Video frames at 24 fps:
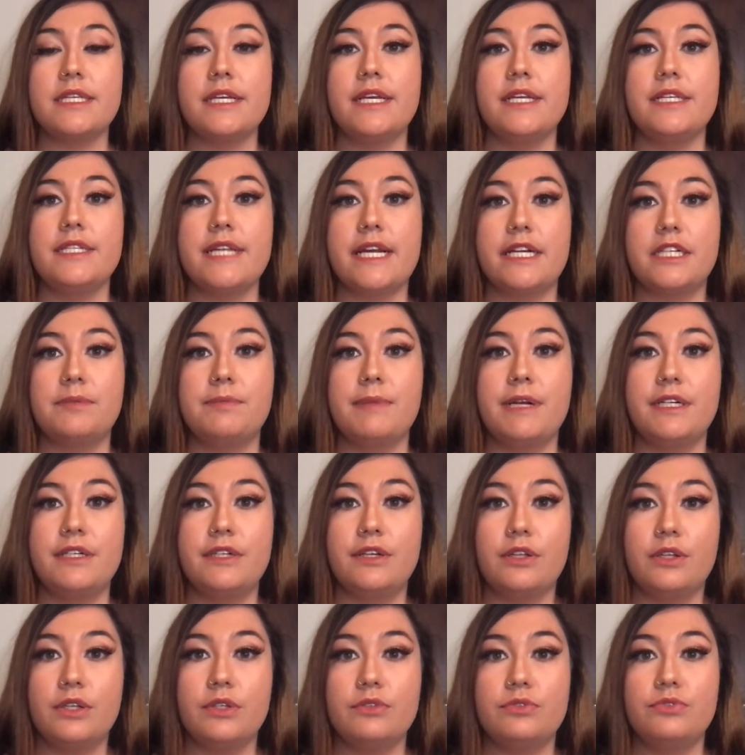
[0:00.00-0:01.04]
is
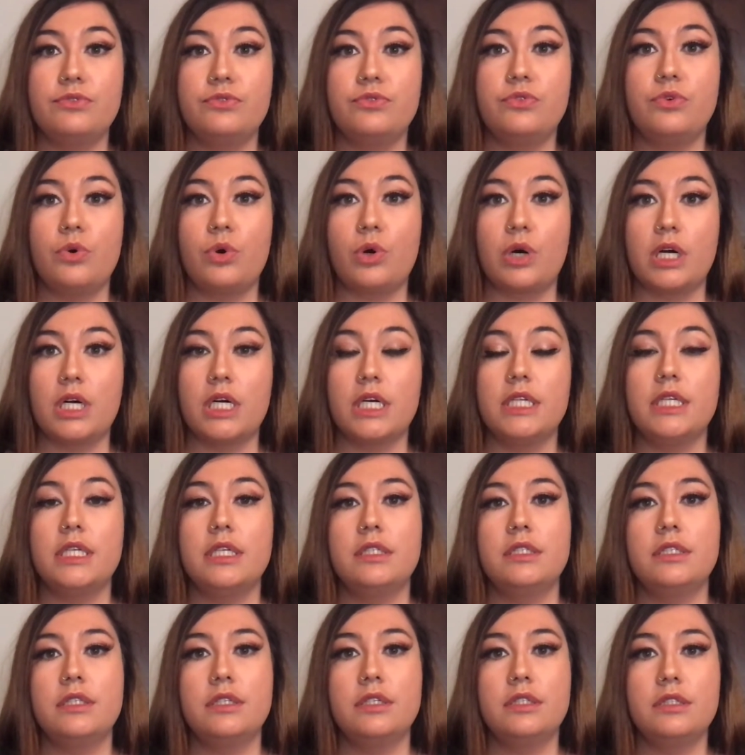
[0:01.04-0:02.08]
detrimental for
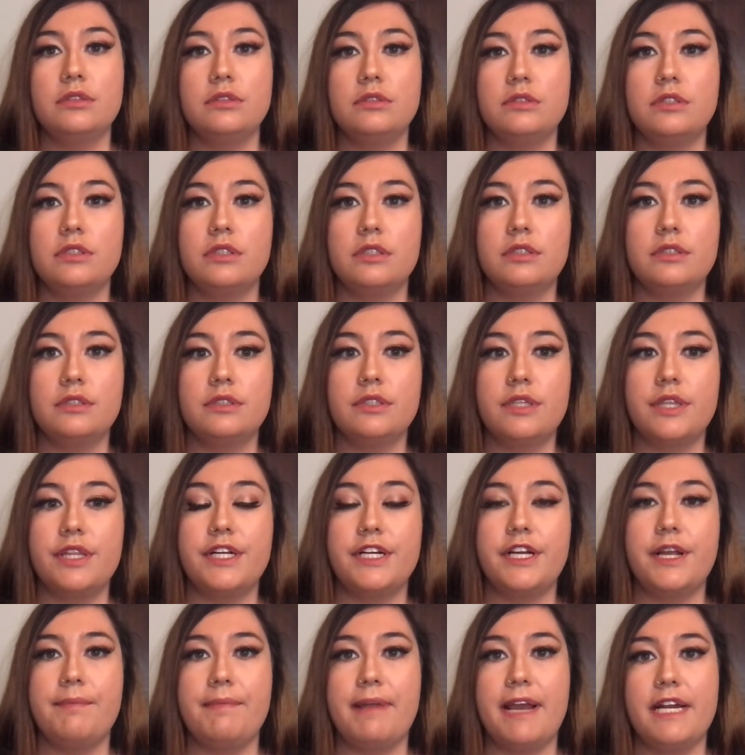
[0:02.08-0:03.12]

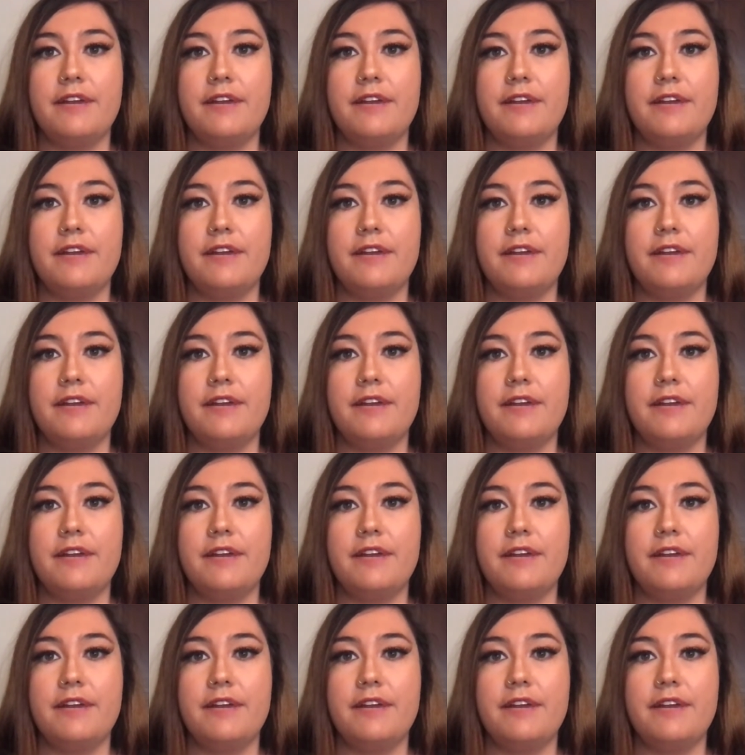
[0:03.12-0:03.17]
theory of mind